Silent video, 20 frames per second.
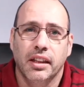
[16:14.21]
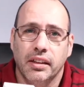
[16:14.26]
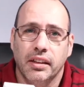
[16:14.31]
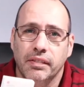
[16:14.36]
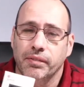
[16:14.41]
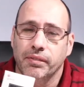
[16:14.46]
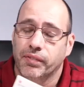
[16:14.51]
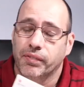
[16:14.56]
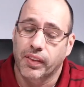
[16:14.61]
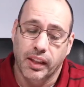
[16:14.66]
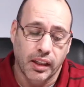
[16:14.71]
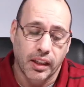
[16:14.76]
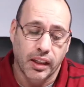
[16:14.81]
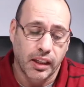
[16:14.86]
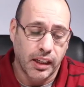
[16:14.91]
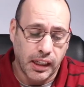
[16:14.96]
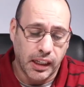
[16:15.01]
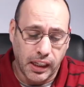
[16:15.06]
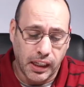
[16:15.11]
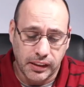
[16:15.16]
Yeah,
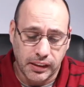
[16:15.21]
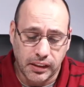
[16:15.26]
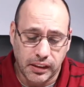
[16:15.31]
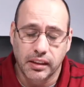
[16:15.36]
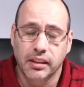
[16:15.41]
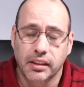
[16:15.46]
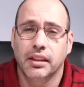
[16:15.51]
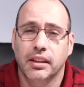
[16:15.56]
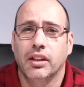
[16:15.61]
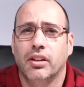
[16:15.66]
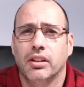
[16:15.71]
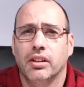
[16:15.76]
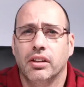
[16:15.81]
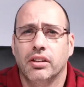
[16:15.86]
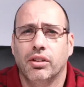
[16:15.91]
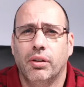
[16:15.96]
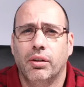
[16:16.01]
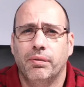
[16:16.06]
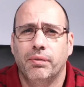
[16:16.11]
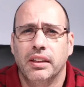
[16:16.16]
I still
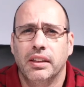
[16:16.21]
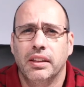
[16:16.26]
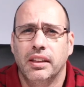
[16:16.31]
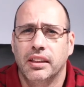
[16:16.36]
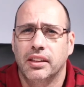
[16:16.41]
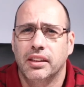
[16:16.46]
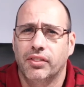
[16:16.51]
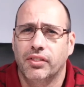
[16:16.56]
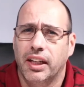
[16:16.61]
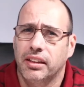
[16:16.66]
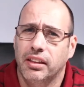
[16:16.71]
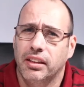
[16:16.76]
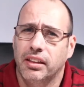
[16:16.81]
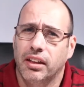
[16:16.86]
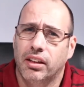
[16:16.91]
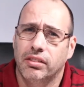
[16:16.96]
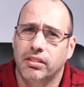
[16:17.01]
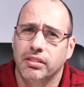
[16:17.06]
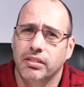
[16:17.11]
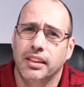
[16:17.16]
cannot open this right
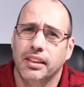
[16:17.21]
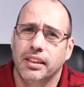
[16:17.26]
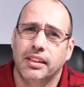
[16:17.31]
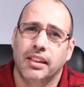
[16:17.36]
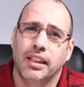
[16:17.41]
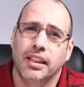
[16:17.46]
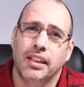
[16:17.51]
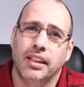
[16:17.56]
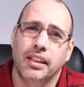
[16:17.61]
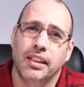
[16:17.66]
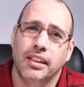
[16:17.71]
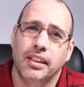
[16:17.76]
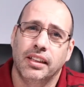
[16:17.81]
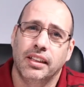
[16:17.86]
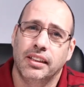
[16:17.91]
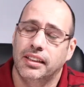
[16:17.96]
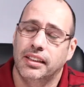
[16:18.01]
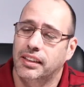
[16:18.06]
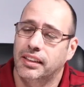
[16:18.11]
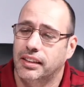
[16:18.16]
now. This
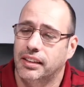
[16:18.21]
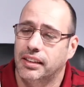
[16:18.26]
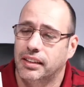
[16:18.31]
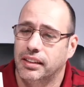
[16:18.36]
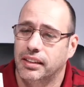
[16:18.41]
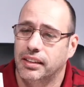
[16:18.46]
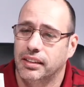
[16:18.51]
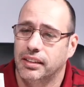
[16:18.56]
is,